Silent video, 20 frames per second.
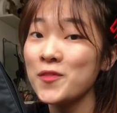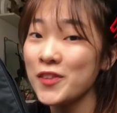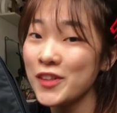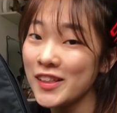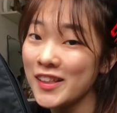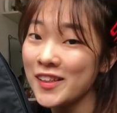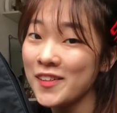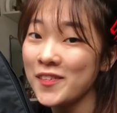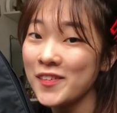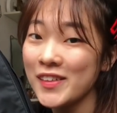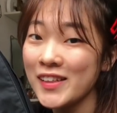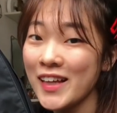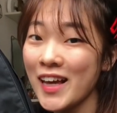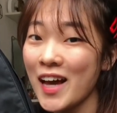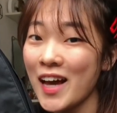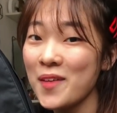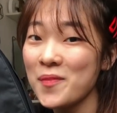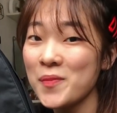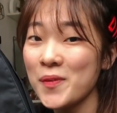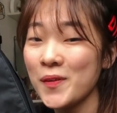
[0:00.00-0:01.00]
really
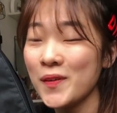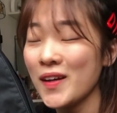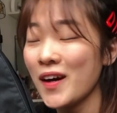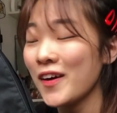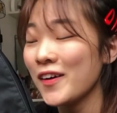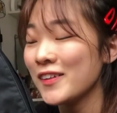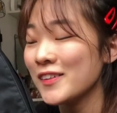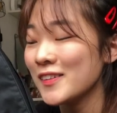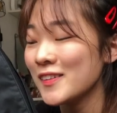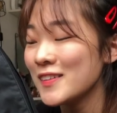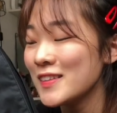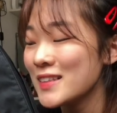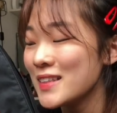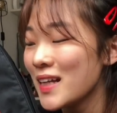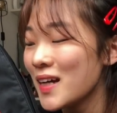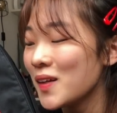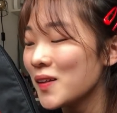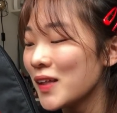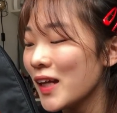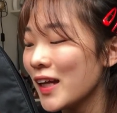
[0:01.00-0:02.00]
happy with how it turns
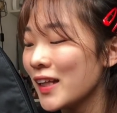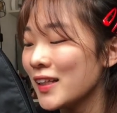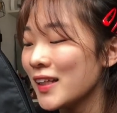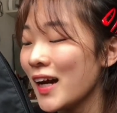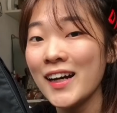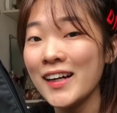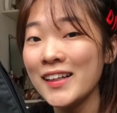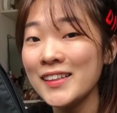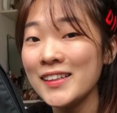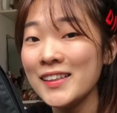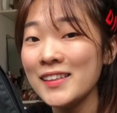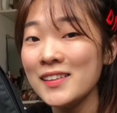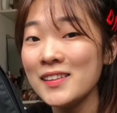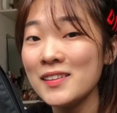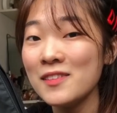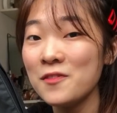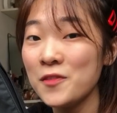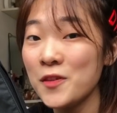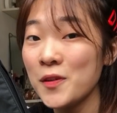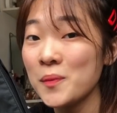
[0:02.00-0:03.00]
out, and I did
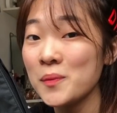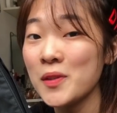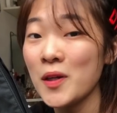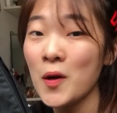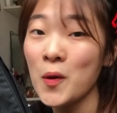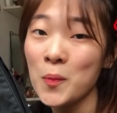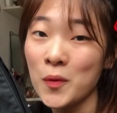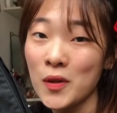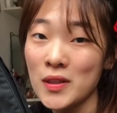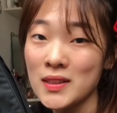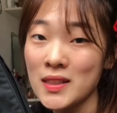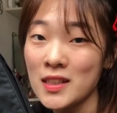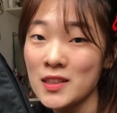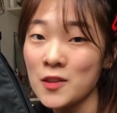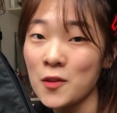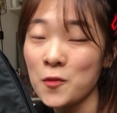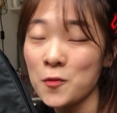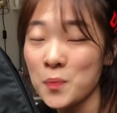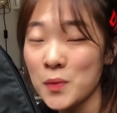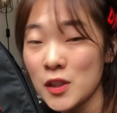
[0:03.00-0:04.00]
film the whole process
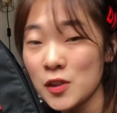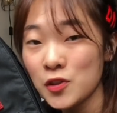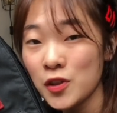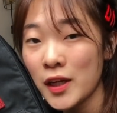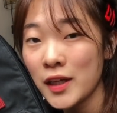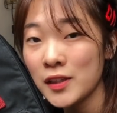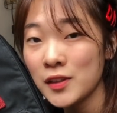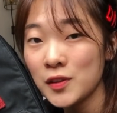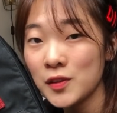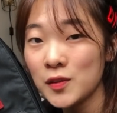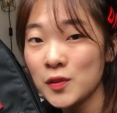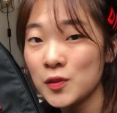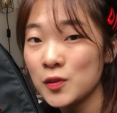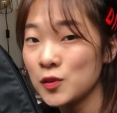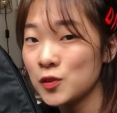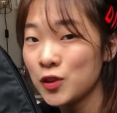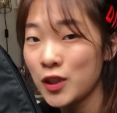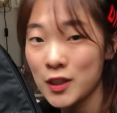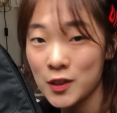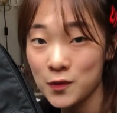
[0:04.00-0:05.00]
of me trying to
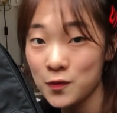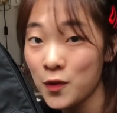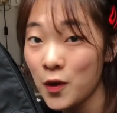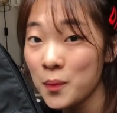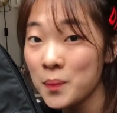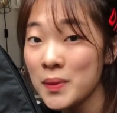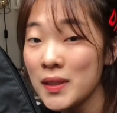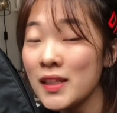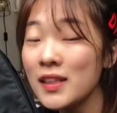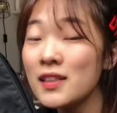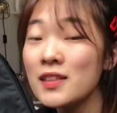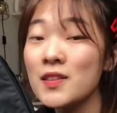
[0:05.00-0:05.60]
transform it.